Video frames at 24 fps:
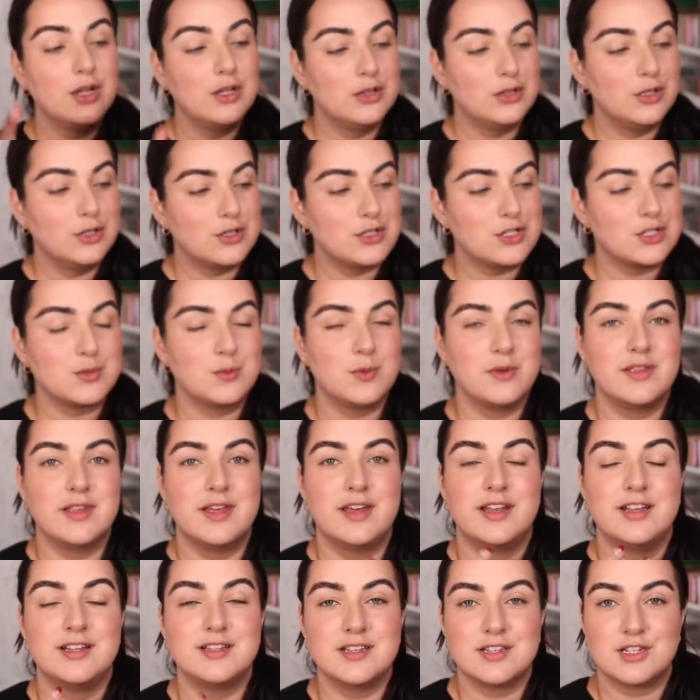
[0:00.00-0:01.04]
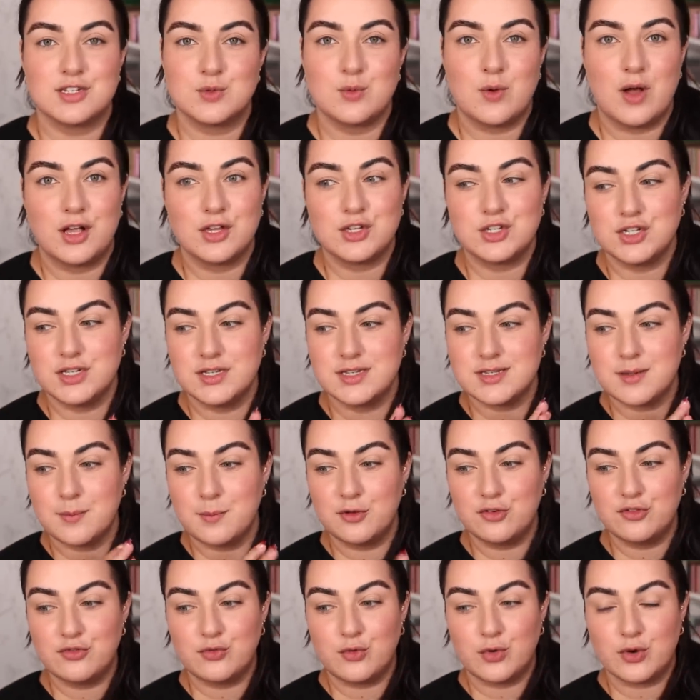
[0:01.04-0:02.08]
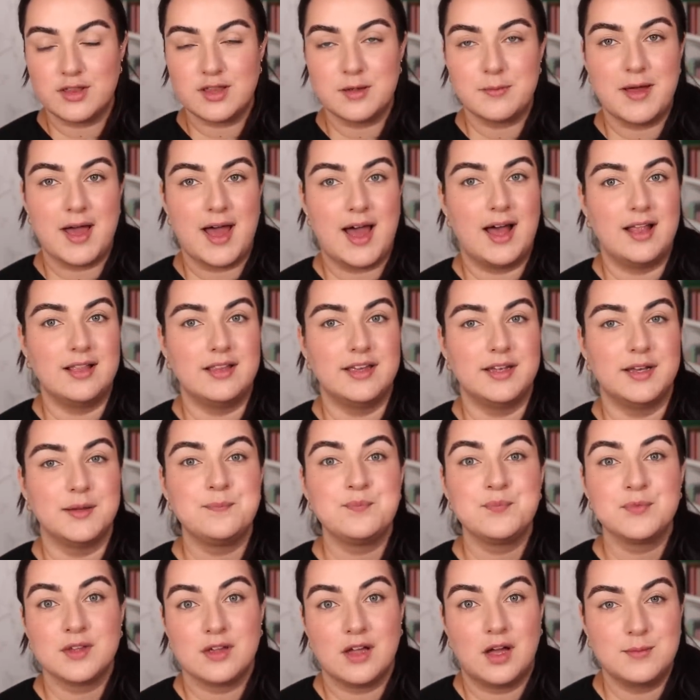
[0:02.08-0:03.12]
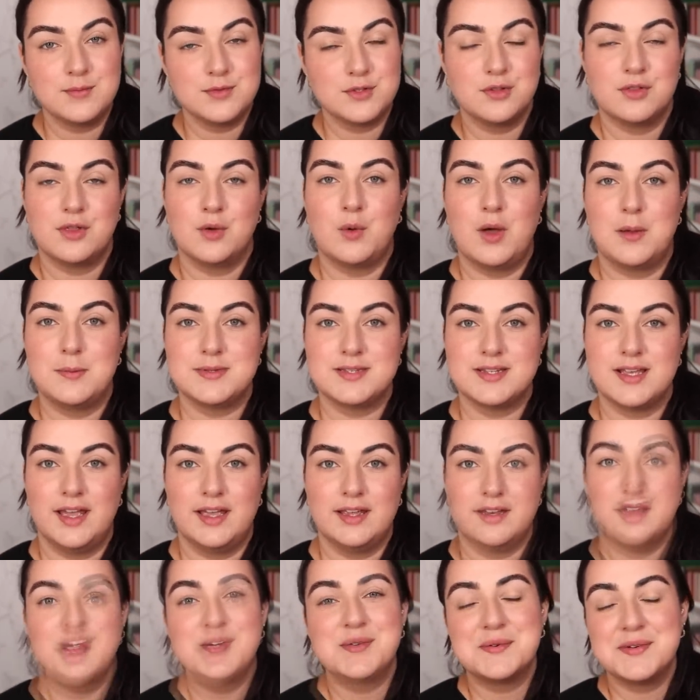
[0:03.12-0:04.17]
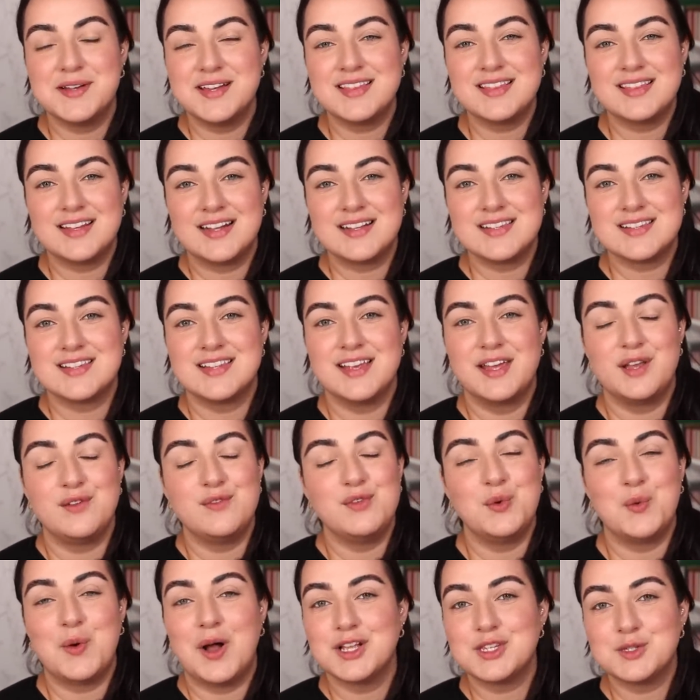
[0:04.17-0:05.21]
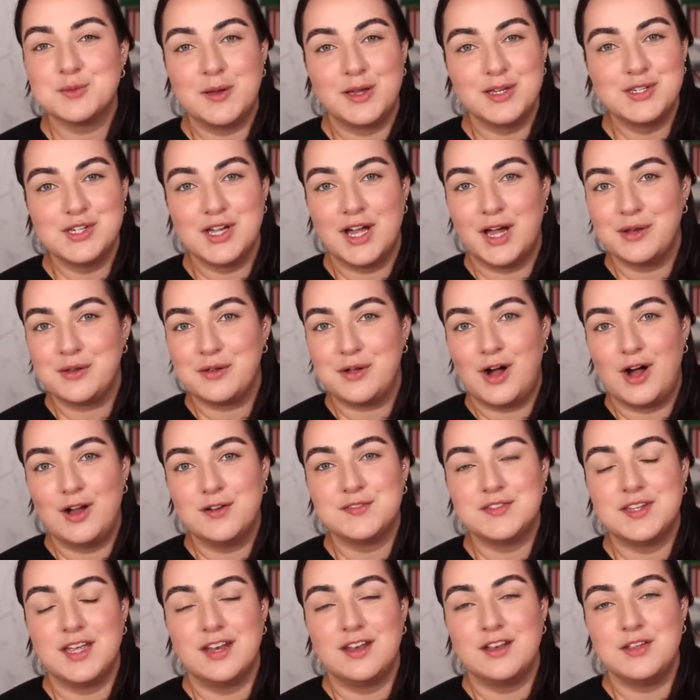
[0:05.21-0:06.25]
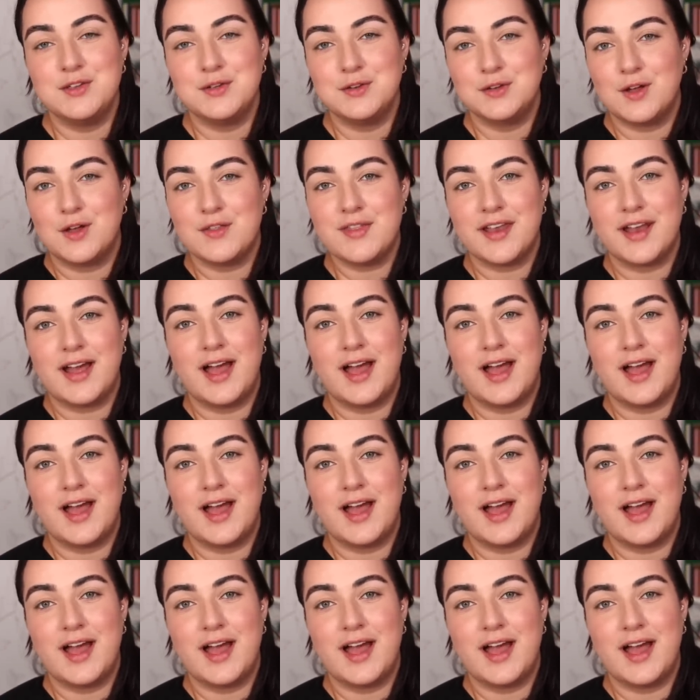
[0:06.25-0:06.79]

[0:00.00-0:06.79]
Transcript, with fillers: looks with it and the swatches before the palette comes to the website. With that said, if you watch my channel often, you know that